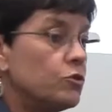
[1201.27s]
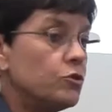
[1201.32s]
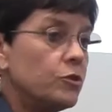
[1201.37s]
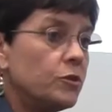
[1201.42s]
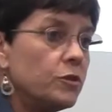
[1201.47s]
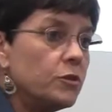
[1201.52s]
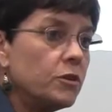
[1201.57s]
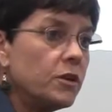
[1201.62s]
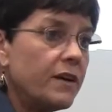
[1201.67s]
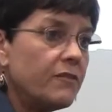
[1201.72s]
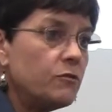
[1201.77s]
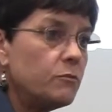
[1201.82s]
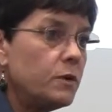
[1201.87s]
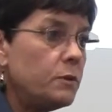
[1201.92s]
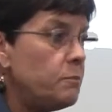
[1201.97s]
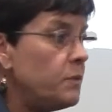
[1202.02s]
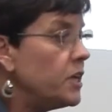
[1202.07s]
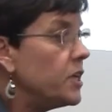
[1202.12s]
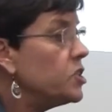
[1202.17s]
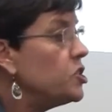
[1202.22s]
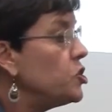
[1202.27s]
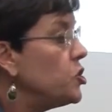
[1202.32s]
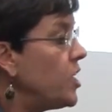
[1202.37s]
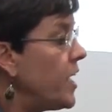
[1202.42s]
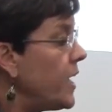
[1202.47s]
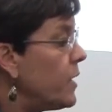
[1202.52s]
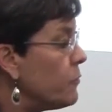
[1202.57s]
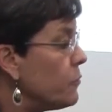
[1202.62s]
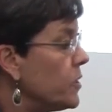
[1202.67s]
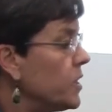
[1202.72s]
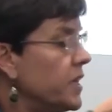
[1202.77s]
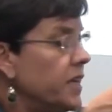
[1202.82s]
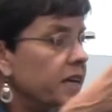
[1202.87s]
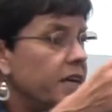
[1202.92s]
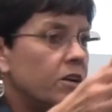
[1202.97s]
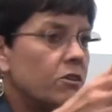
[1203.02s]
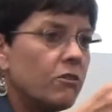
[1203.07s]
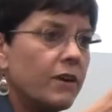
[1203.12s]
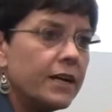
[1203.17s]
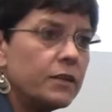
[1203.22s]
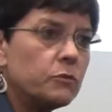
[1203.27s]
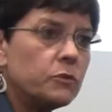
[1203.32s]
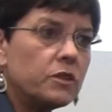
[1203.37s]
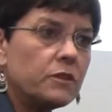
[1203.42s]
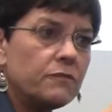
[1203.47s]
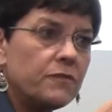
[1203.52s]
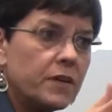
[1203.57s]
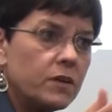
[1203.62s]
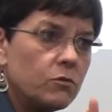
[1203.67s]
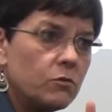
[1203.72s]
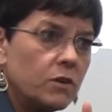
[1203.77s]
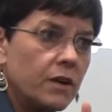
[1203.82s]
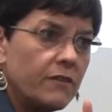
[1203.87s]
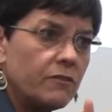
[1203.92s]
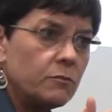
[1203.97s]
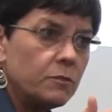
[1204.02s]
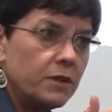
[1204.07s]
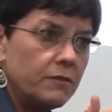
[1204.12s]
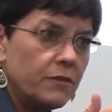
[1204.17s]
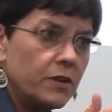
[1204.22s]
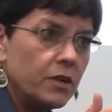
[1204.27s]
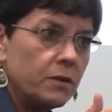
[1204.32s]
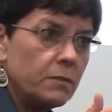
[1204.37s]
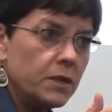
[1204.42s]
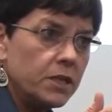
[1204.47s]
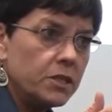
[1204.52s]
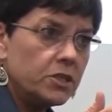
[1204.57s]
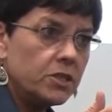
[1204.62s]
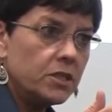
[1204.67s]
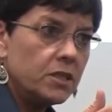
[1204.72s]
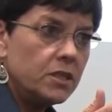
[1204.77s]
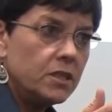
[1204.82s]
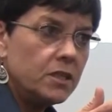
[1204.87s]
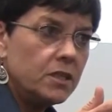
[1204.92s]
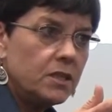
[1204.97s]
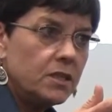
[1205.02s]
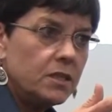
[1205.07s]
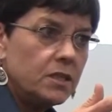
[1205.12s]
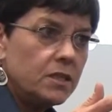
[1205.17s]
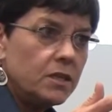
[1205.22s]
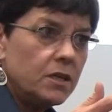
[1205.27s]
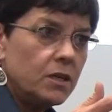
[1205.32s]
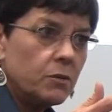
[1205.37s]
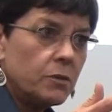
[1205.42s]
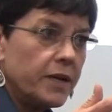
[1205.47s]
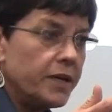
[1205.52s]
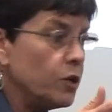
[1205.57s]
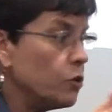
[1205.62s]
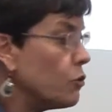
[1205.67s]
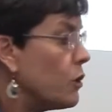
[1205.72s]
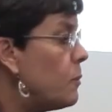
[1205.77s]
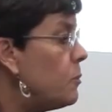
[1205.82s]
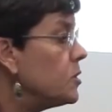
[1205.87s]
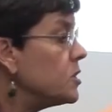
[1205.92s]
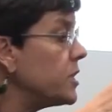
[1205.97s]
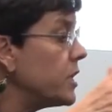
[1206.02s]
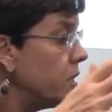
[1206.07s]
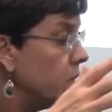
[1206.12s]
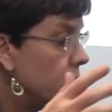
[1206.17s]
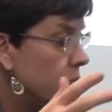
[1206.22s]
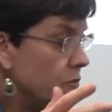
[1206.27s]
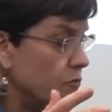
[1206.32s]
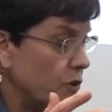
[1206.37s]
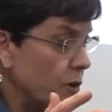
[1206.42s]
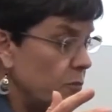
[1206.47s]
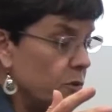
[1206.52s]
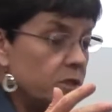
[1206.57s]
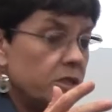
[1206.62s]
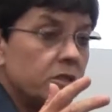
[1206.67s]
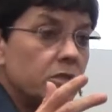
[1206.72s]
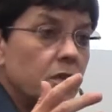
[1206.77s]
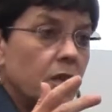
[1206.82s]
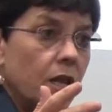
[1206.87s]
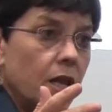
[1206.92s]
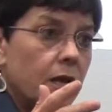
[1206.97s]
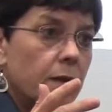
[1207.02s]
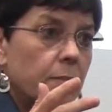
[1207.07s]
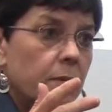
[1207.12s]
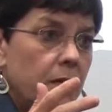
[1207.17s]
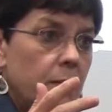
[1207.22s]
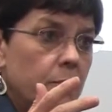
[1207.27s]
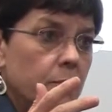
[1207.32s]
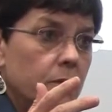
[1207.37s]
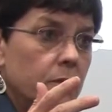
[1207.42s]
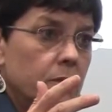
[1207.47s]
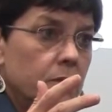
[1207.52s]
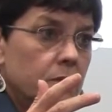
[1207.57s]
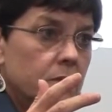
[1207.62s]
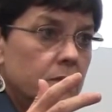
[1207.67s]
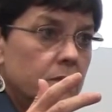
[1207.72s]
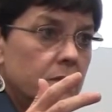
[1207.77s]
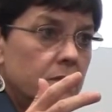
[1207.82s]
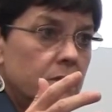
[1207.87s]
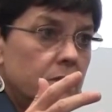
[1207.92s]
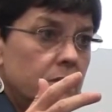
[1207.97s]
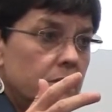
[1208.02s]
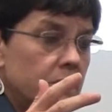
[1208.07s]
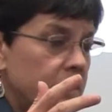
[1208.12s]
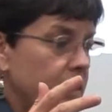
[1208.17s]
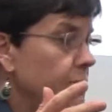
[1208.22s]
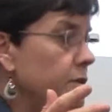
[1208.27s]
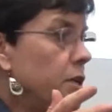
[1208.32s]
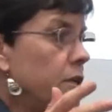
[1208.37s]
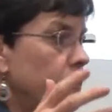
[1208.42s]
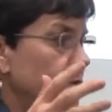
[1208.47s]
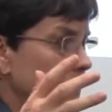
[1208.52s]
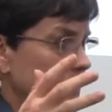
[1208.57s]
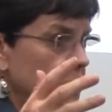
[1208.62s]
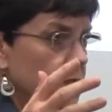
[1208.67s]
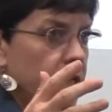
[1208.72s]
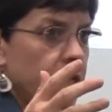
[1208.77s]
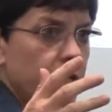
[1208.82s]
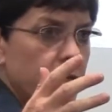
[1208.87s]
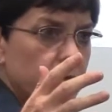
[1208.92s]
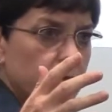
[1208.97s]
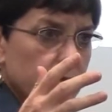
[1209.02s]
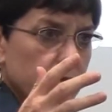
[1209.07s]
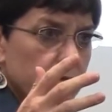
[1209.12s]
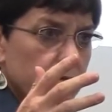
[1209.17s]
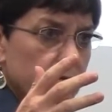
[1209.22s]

to their government because you can't really interact with the federal government very much. All right, your representative represents a lot of people, 750,000.